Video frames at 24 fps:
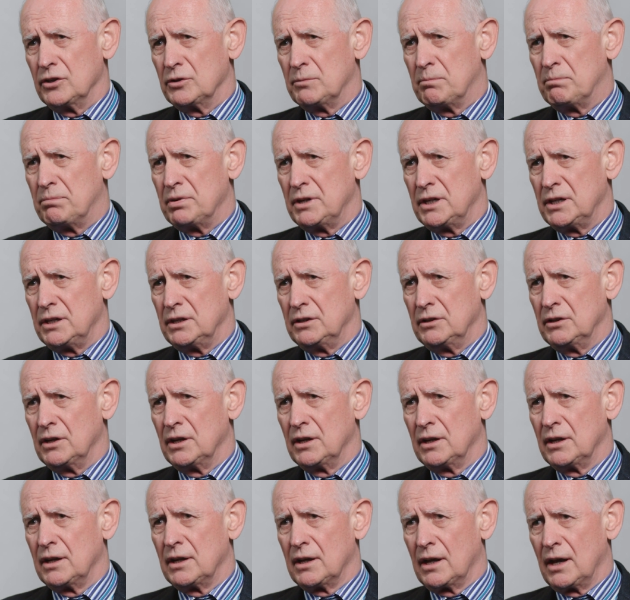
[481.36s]
had
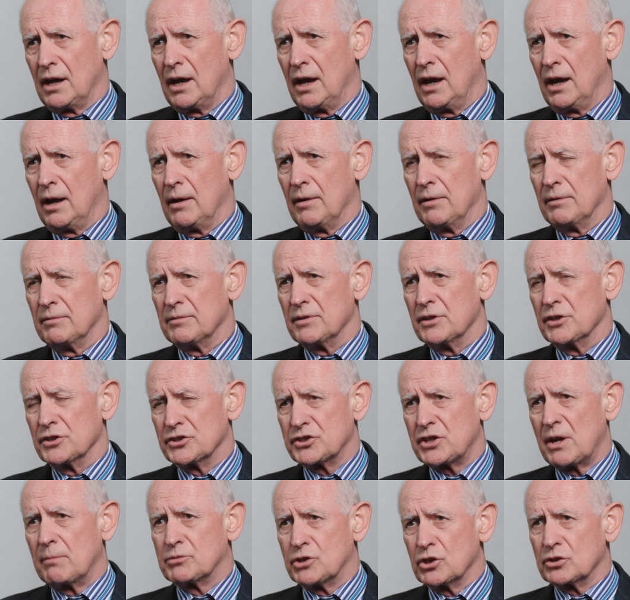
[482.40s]
been the
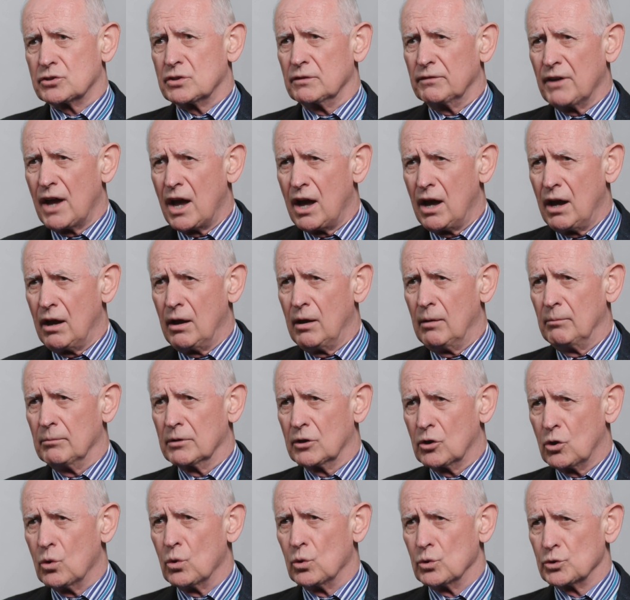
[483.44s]
subject of harm
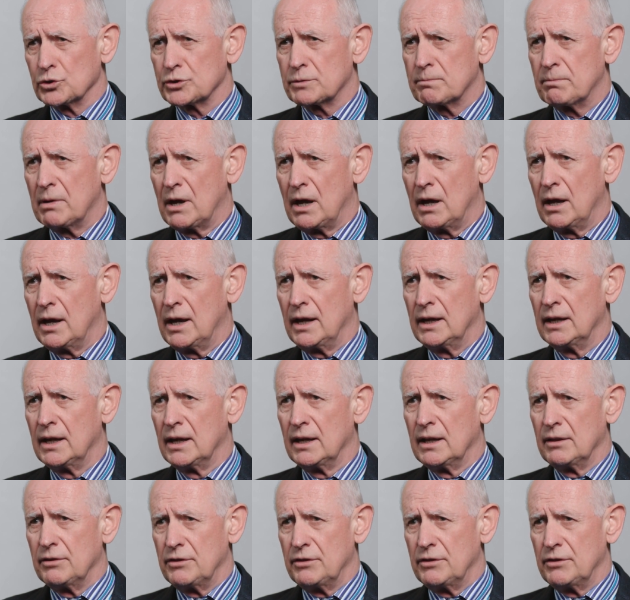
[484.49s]
caused by